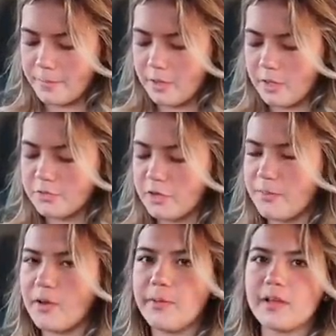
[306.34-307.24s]
But also, I
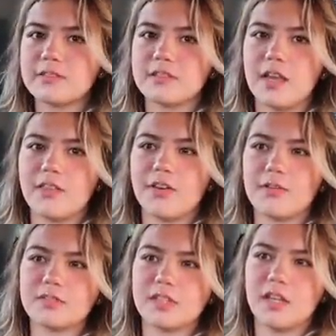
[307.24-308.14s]
brought it because I thought
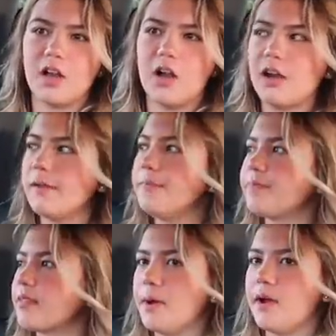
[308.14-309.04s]
it was gonna get hot.
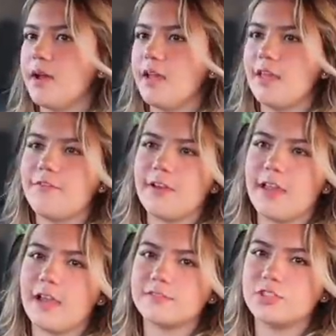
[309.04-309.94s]
But if I
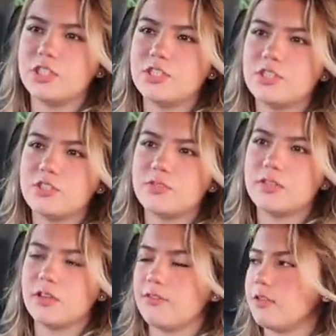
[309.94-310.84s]
have to change into
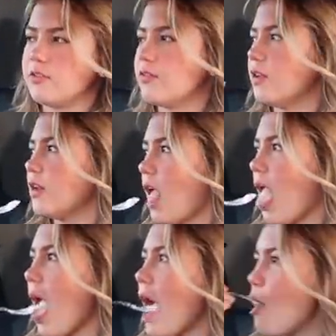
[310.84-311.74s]
it, I, it's fine. And
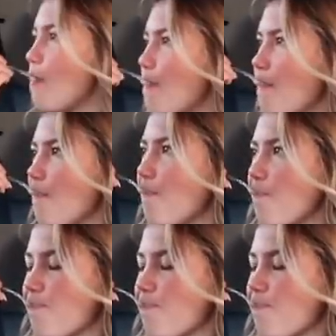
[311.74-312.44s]
it's a crop top.